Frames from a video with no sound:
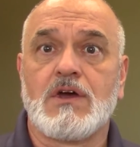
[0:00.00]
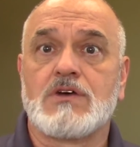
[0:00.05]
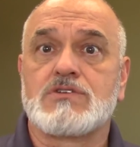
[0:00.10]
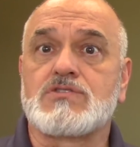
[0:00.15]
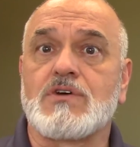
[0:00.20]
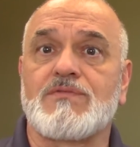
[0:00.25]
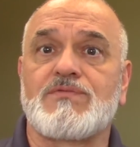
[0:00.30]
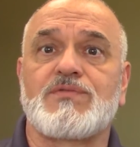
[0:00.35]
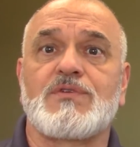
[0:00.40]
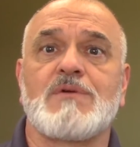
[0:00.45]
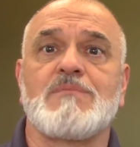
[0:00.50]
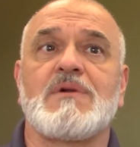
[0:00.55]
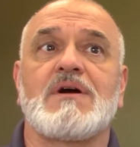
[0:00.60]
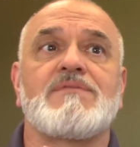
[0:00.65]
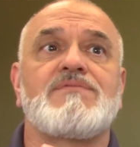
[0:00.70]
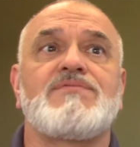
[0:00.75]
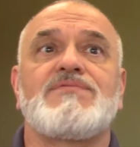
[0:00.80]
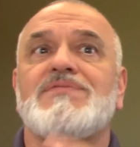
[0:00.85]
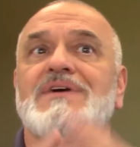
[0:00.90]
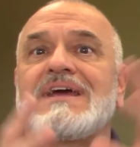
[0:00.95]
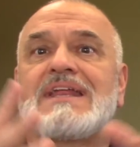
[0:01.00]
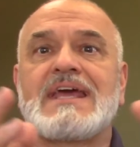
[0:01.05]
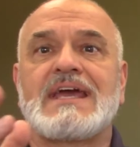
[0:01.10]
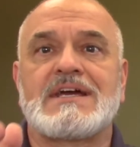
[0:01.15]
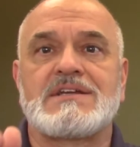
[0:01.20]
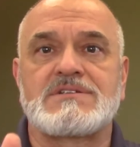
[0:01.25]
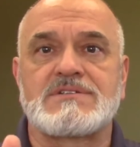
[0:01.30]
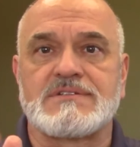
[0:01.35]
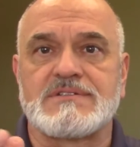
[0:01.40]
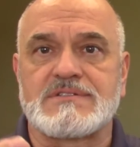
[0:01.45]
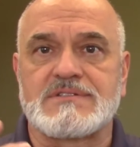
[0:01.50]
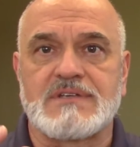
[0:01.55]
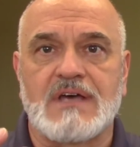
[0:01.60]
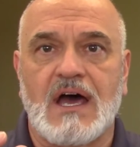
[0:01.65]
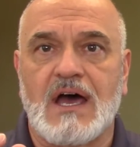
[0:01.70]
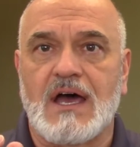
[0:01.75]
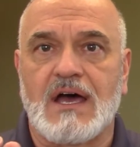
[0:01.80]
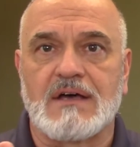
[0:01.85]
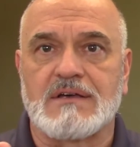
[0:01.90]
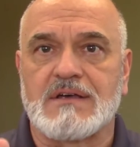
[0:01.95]
So from a financial
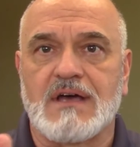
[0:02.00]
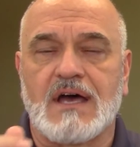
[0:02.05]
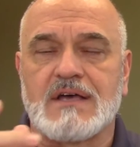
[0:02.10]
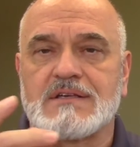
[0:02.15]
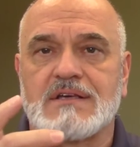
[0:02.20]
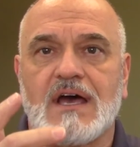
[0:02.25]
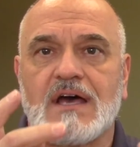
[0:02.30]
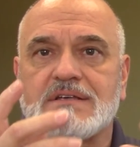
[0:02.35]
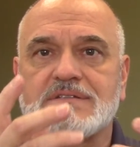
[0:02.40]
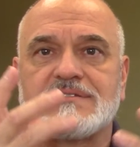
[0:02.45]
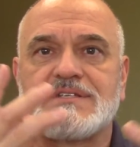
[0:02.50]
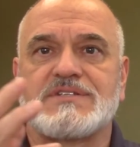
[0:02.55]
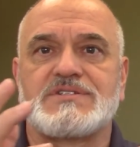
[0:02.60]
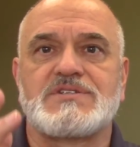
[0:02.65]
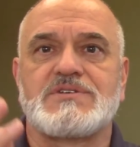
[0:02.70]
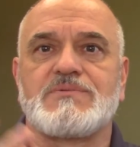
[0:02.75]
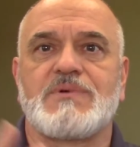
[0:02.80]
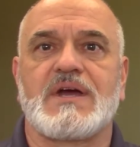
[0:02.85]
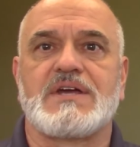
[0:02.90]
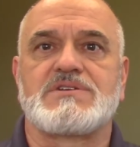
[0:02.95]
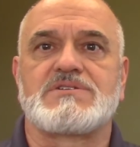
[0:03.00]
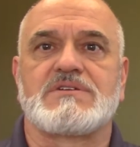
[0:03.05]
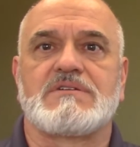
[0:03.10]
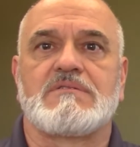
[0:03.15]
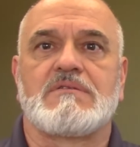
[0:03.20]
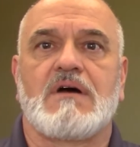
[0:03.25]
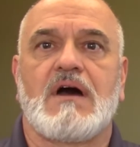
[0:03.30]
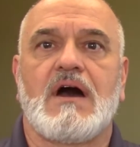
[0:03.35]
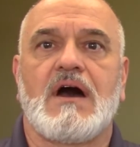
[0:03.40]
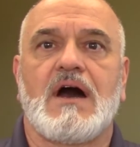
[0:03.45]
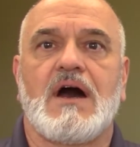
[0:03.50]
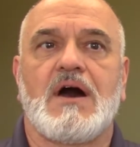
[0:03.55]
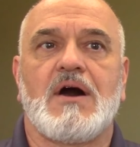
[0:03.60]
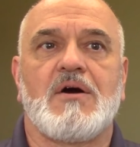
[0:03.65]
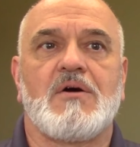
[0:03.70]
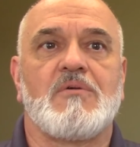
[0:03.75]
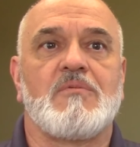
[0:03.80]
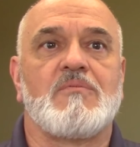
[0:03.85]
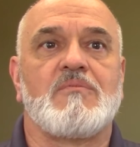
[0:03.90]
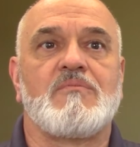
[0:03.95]
uh, situation,
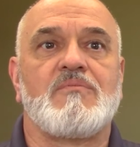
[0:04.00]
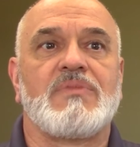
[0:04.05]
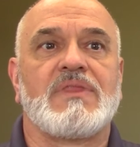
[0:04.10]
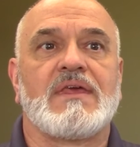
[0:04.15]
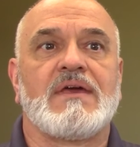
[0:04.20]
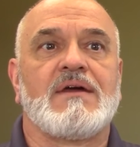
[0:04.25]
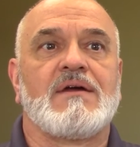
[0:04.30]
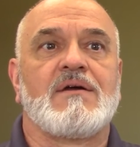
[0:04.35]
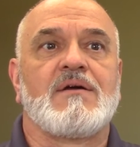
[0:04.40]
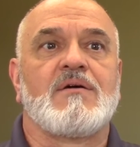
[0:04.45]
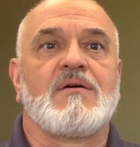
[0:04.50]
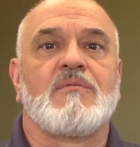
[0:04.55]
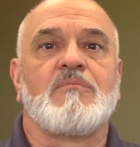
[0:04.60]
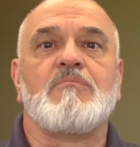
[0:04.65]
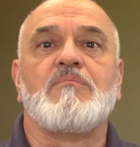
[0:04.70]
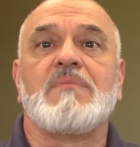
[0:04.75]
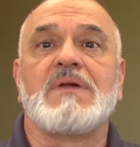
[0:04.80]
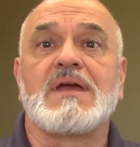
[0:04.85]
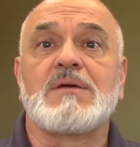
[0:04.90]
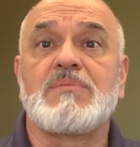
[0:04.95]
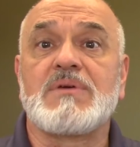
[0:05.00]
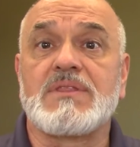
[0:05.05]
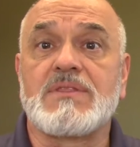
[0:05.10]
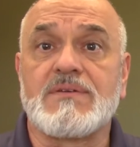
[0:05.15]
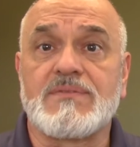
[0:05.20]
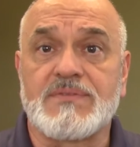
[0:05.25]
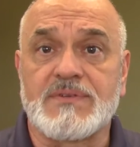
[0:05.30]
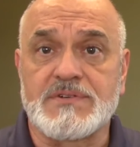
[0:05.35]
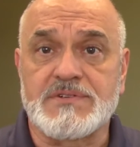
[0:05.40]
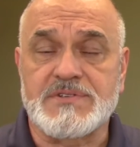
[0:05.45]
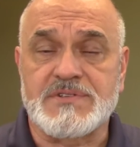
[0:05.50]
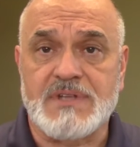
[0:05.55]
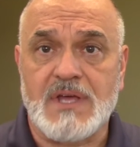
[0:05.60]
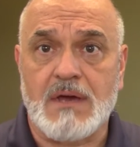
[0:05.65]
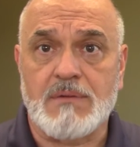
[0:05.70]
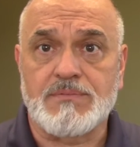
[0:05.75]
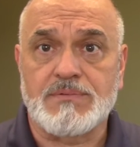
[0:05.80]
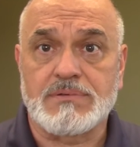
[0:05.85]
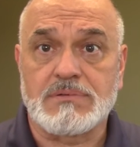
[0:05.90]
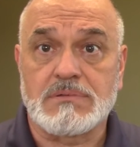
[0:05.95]
um, maybe the first
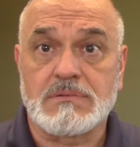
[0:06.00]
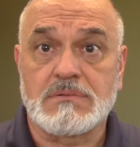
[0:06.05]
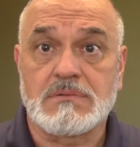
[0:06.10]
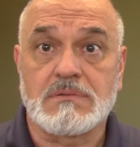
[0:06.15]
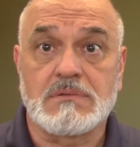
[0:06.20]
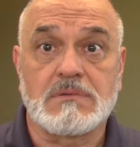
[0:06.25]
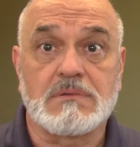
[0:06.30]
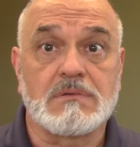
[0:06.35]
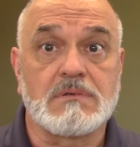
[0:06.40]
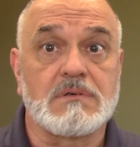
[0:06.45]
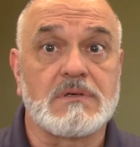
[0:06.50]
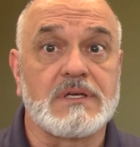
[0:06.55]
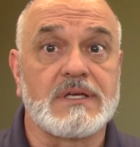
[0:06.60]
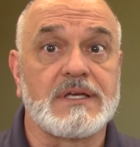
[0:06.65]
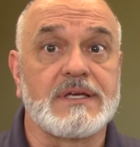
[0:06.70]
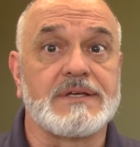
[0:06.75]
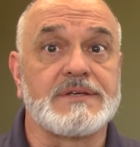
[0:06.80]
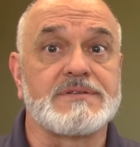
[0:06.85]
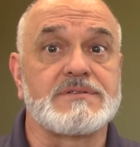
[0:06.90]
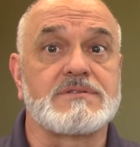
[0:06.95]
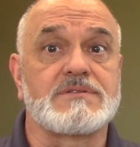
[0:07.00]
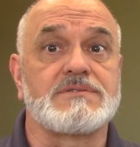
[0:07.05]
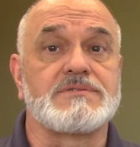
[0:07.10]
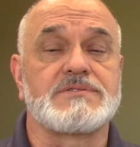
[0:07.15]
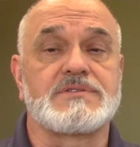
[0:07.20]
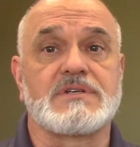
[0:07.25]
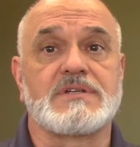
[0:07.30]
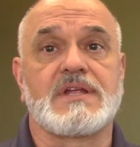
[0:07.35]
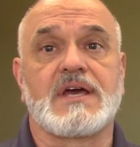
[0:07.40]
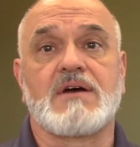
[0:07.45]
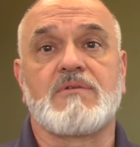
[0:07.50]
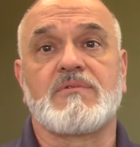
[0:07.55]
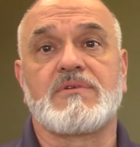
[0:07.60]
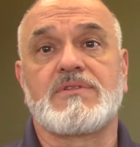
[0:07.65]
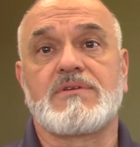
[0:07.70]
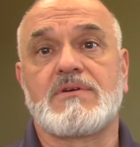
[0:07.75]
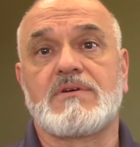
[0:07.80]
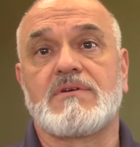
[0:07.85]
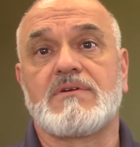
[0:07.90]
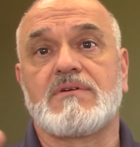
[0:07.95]
step is to sit down
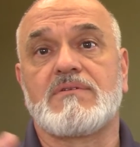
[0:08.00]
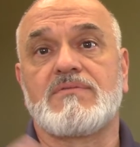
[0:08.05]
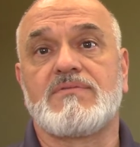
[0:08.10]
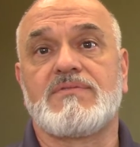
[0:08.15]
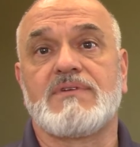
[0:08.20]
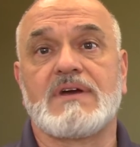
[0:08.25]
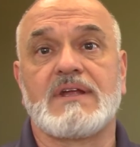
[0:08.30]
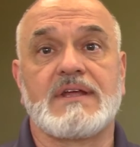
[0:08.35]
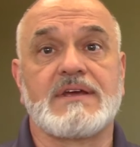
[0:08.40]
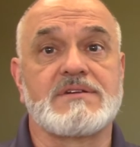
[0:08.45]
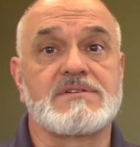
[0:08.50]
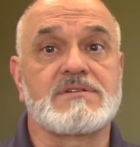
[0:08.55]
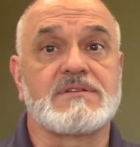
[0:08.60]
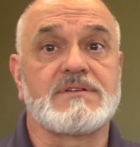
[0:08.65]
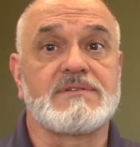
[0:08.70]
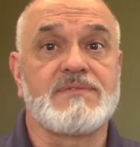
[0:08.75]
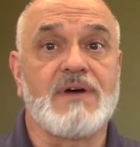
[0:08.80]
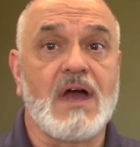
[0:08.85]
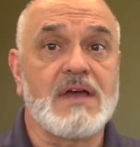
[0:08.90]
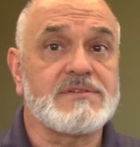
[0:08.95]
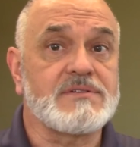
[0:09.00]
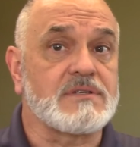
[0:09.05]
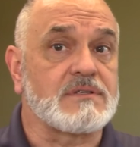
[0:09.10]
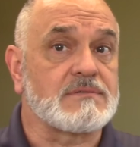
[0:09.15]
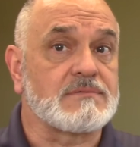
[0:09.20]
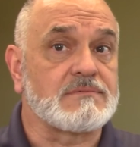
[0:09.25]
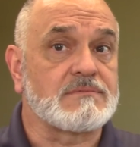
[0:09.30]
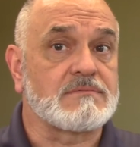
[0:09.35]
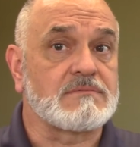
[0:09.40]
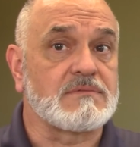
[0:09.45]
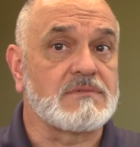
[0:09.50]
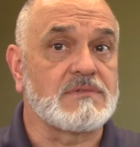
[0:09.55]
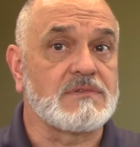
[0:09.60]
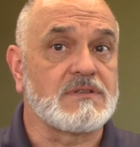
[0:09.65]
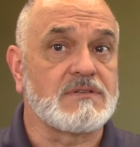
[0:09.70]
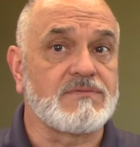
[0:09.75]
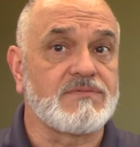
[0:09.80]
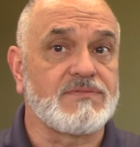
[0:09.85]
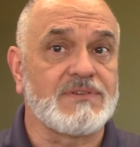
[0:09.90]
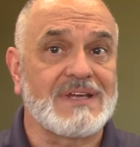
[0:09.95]
with your financial advisor,
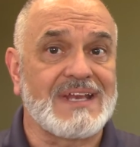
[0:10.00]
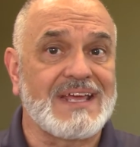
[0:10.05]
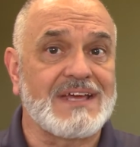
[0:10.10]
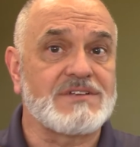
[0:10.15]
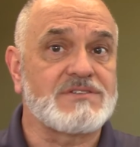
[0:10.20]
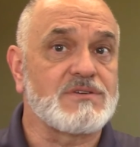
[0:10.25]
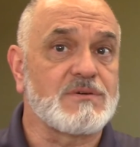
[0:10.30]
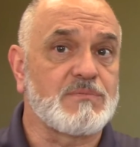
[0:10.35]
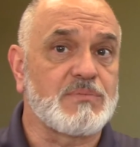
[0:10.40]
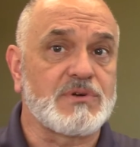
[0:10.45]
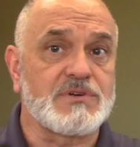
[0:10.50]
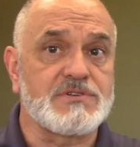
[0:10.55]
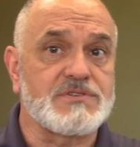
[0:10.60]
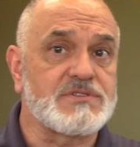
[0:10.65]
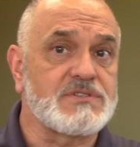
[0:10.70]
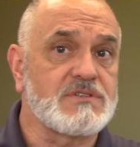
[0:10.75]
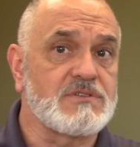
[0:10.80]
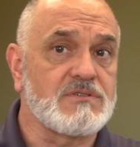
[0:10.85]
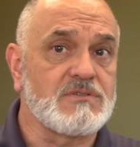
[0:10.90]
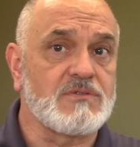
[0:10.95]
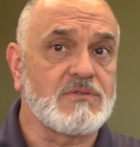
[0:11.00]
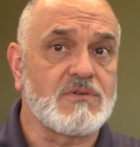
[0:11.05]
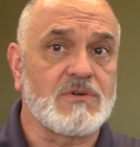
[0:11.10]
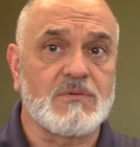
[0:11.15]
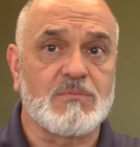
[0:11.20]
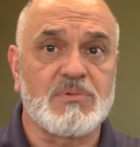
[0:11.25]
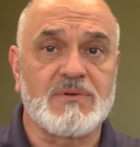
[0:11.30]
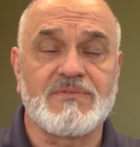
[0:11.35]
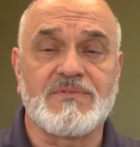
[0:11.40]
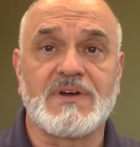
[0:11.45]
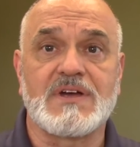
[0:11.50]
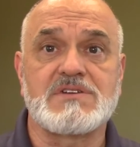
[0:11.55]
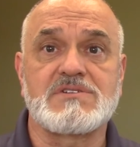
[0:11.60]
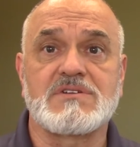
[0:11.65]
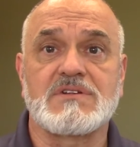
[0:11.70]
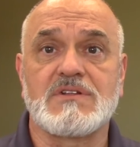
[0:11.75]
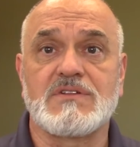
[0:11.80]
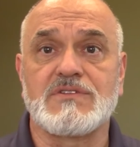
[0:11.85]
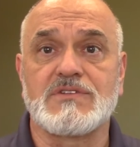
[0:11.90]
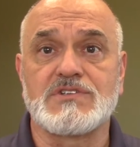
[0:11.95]
the financial person or
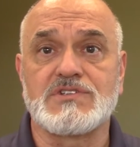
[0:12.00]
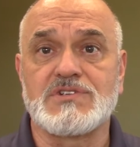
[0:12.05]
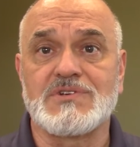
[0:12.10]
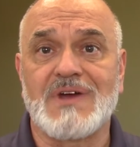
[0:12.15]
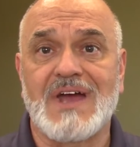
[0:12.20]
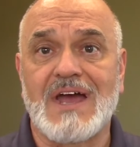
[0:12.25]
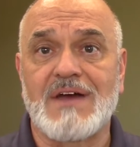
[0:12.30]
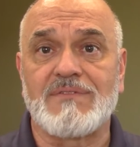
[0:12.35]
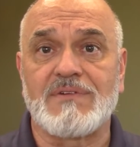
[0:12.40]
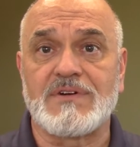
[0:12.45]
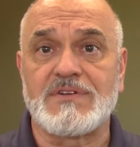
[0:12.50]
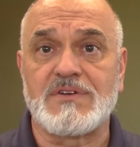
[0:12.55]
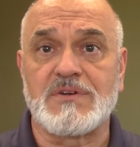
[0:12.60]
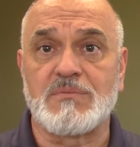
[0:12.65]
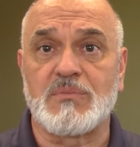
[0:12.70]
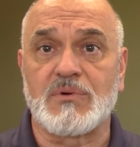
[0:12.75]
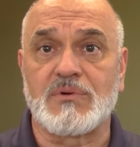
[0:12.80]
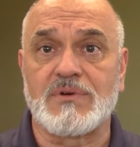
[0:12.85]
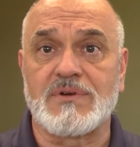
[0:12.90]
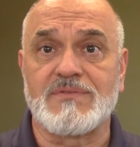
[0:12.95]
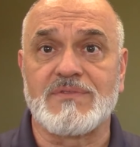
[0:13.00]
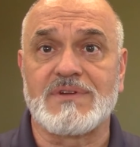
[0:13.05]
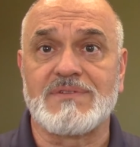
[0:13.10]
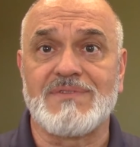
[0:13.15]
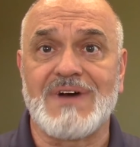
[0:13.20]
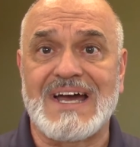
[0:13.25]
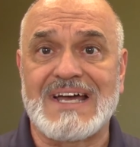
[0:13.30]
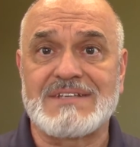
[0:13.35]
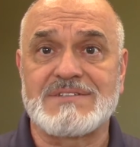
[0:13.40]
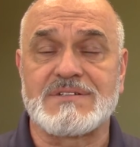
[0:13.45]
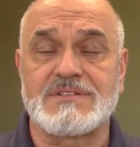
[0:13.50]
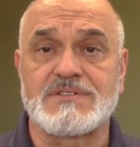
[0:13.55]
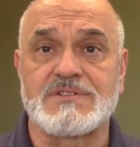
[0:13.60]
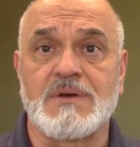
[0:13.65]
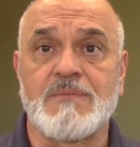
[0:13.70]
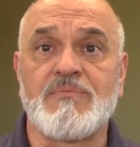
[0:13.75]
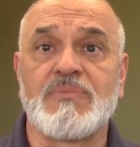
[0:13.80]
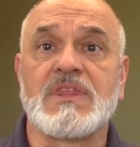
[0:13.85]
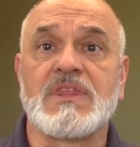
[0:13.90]
professional that you have on your board of advisors